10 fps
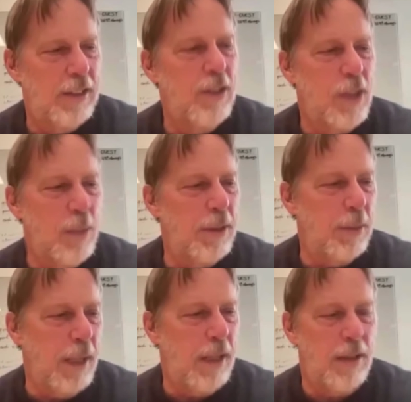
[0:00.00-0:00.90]
knew something
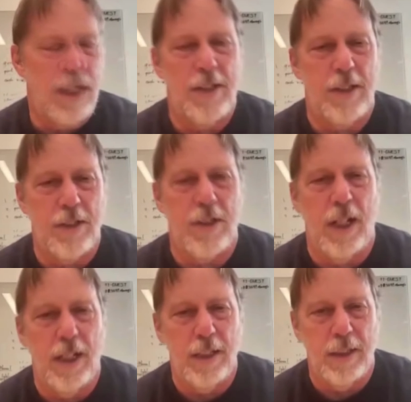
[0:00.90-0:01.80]
about logic
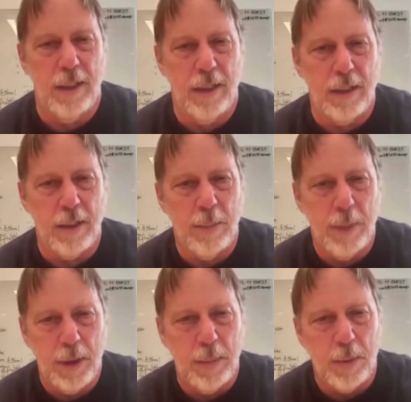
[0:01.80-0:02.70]
design and
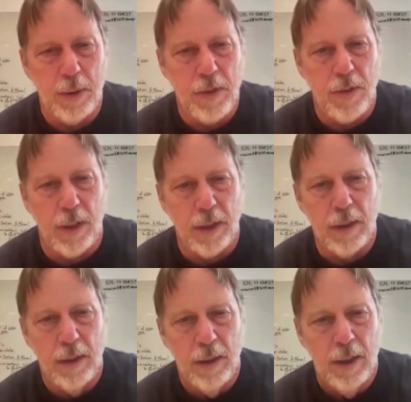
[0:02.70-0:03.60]
computer board design,
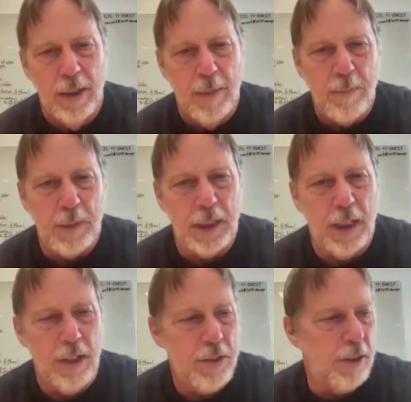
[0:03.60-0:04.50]
but they
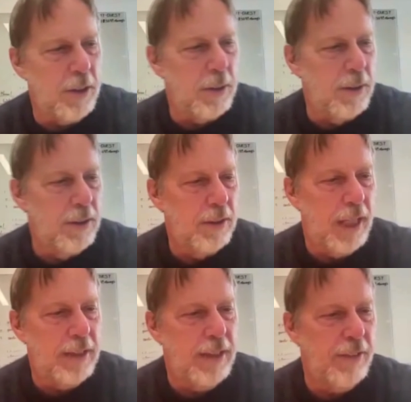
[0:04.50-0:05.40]
also
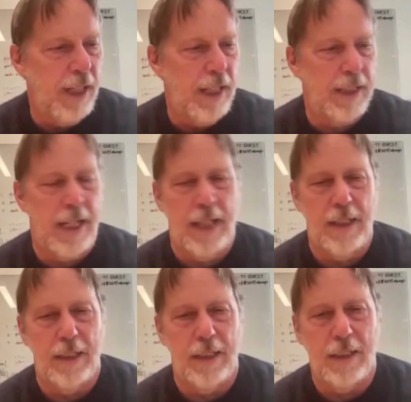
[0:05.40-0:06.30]
had never had a
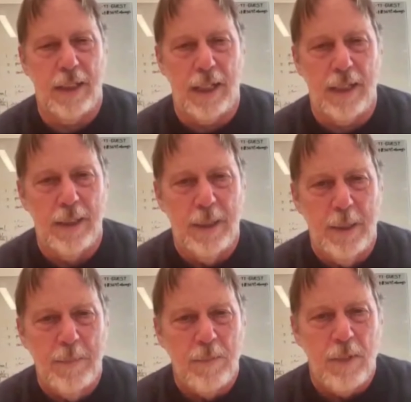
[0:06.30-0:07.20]
candidate that
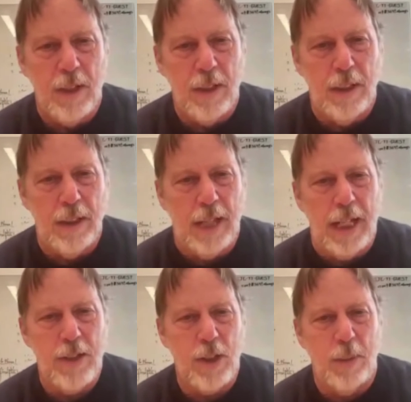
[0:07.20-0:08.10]

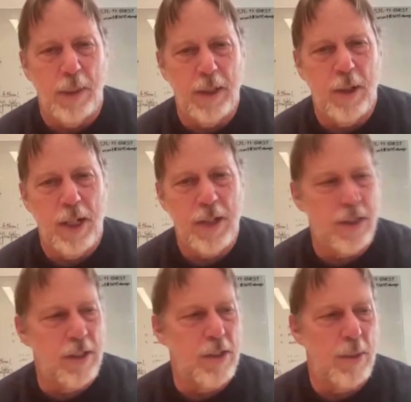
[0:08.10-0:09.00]
had so many
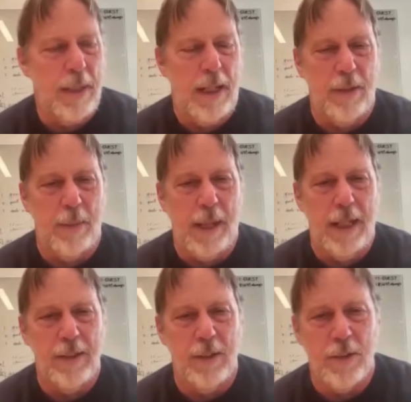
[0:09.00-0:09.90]
questions about the
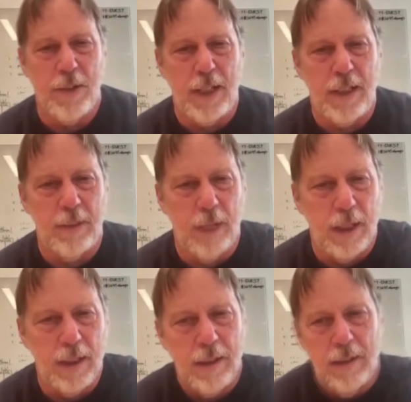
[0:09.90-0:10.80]
manuals that he
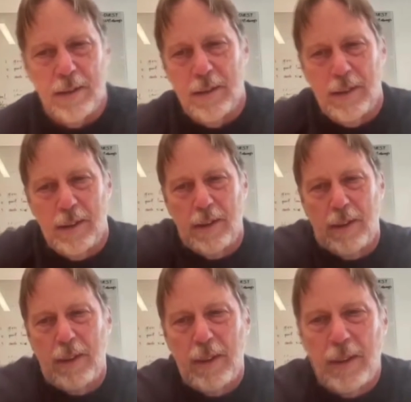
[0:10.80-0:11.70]
read.
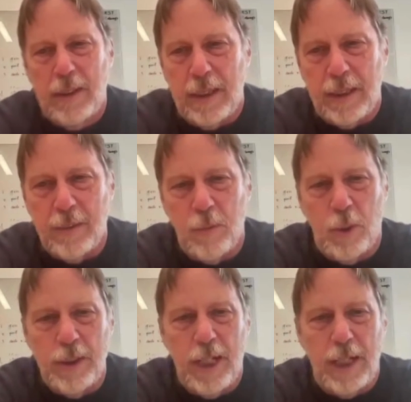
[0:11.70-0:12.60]
And
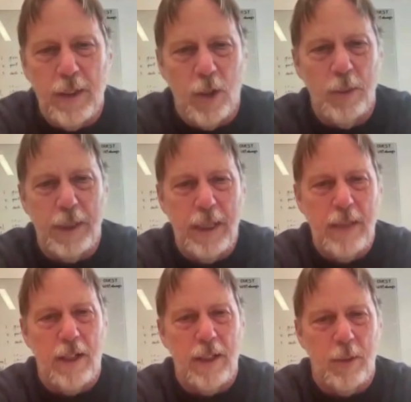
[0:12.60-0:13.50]
one guy told me he
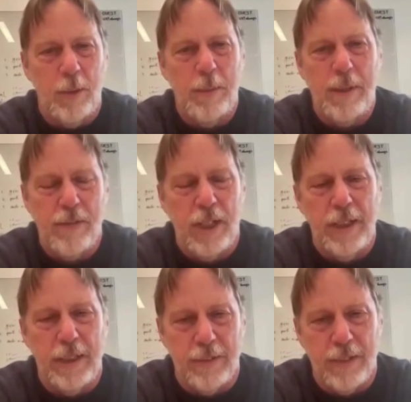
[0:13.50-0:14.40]
thought it would be
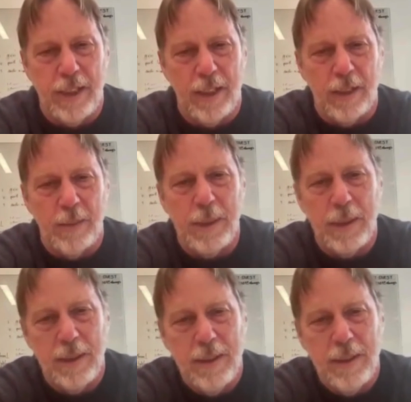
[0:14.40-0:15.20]
funny if they hired me.